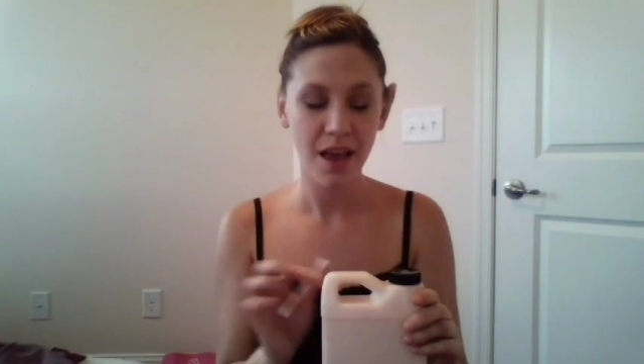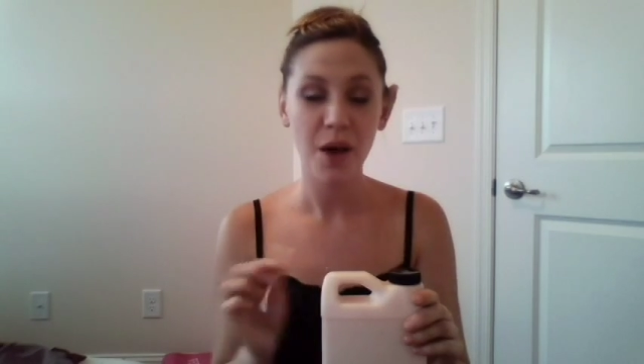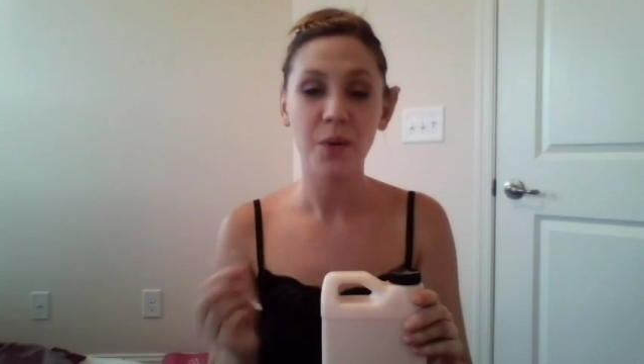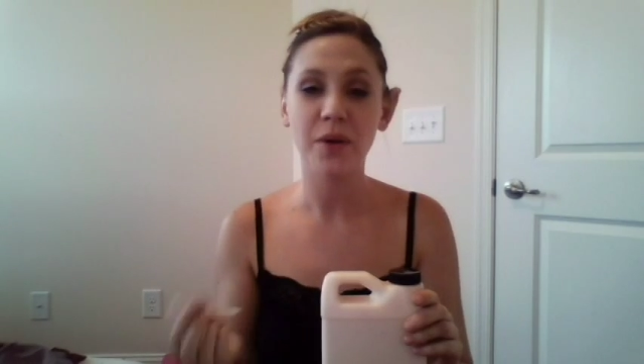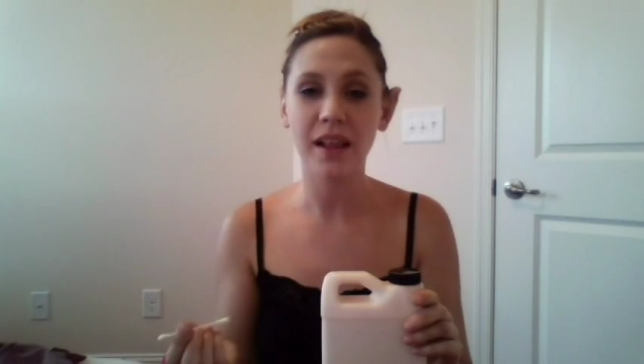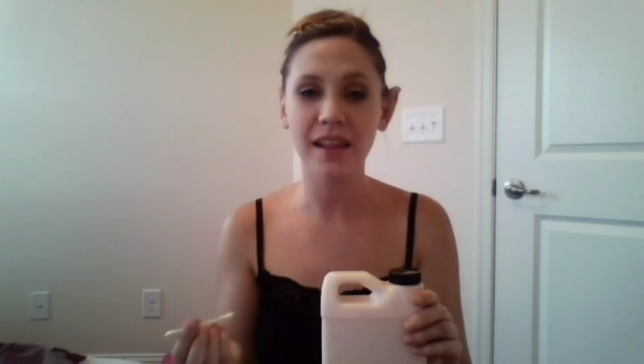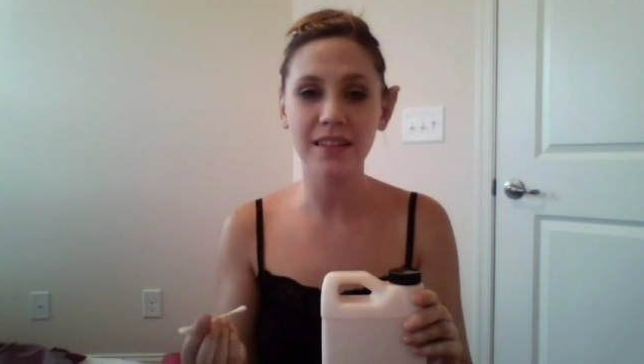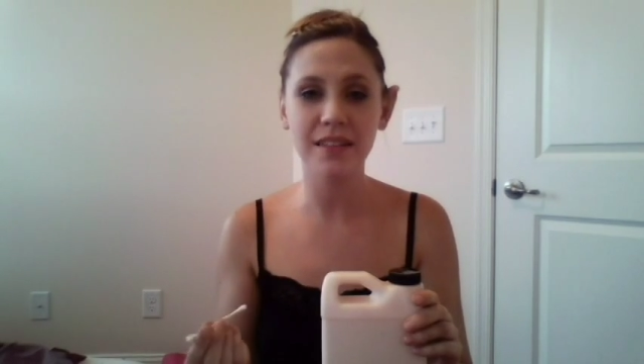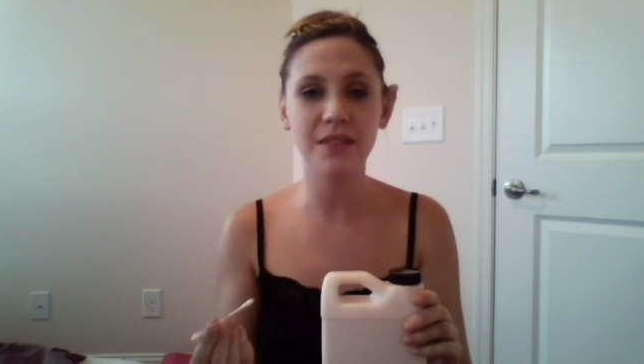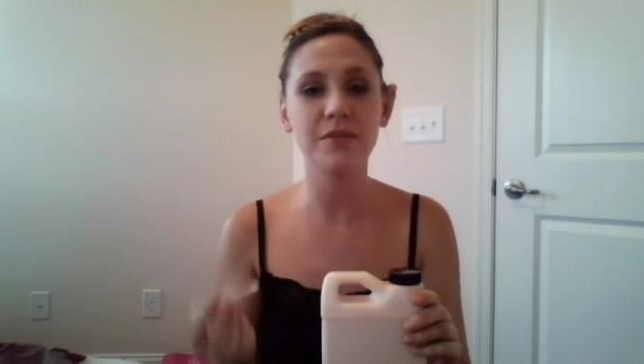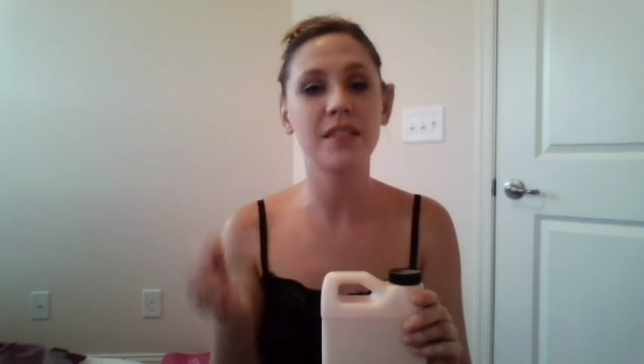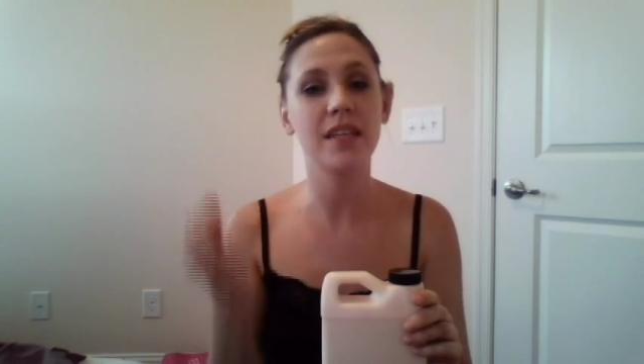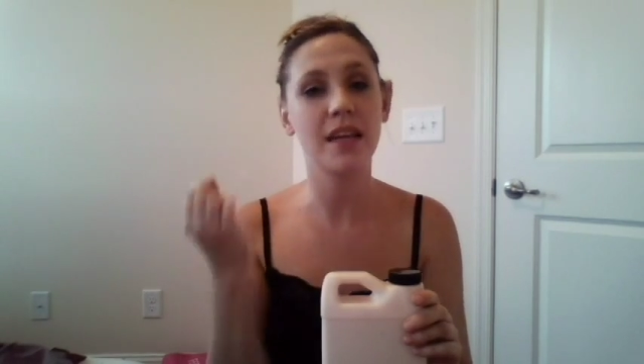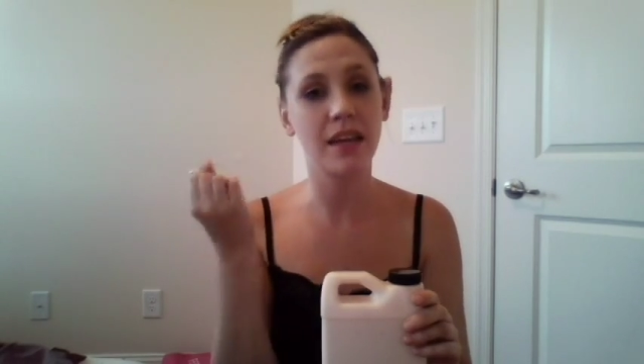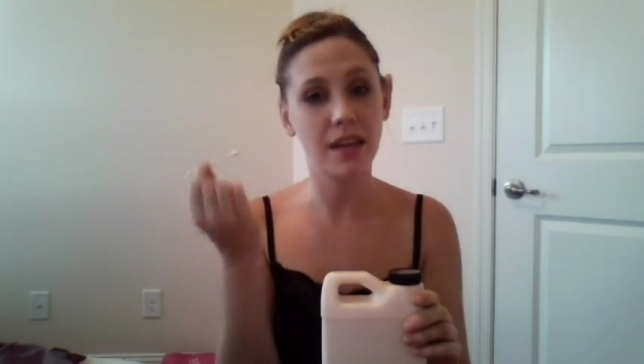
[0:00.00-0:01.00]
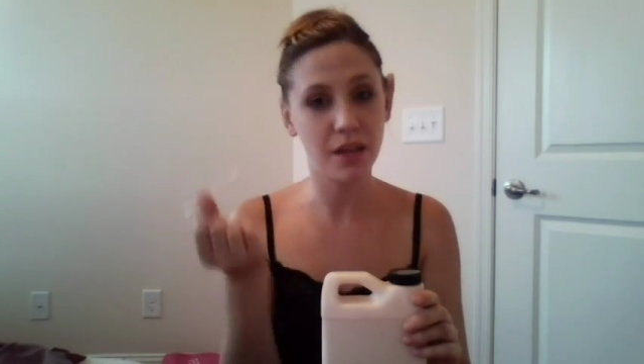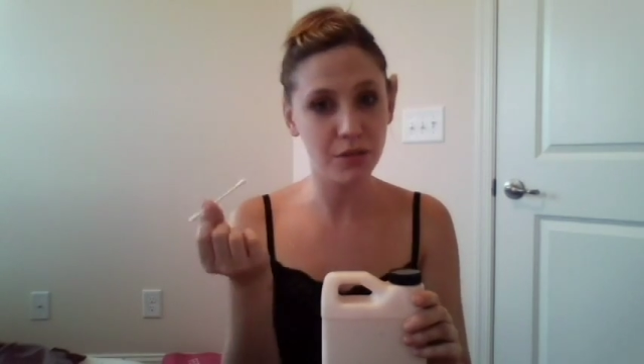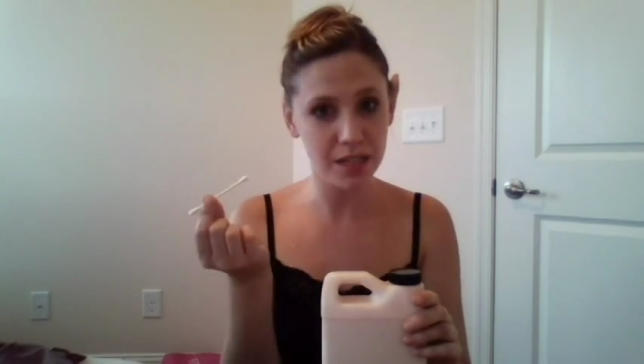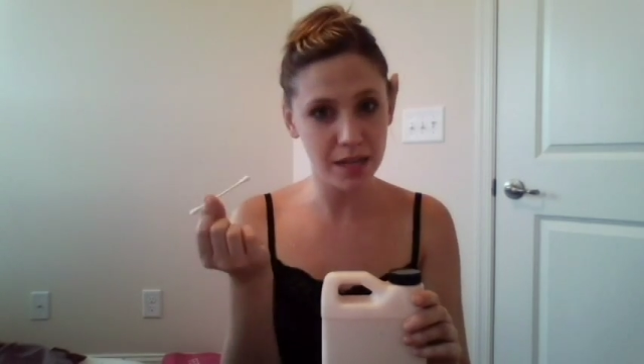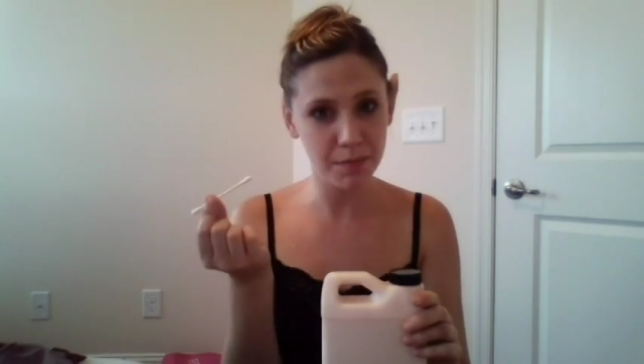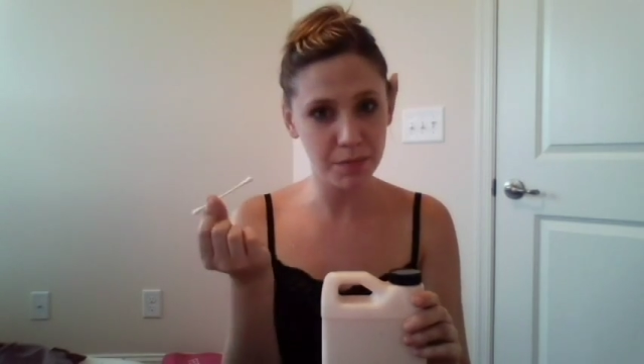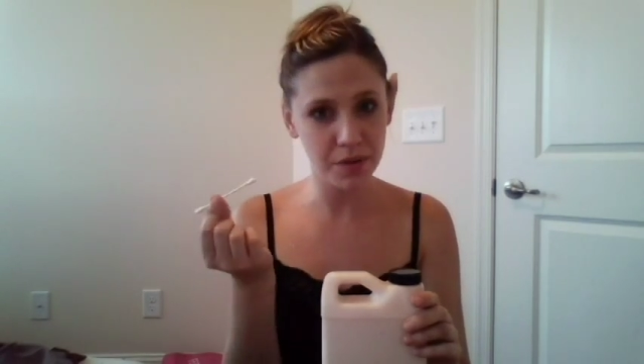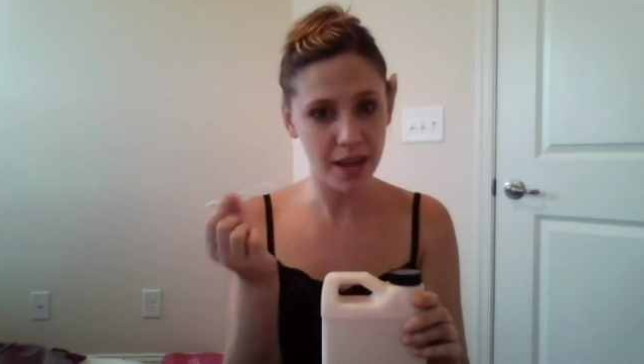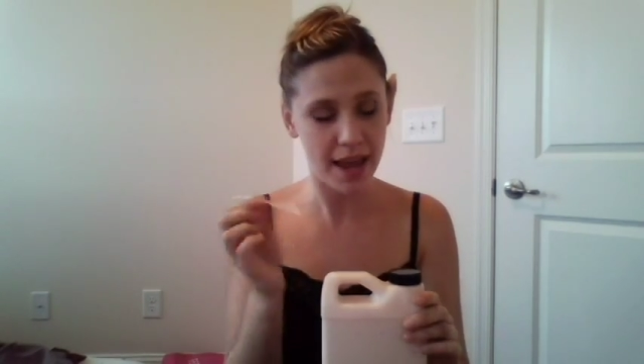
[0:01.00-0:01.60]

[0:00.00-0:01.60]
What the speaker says: What I like to do is take a Q-tip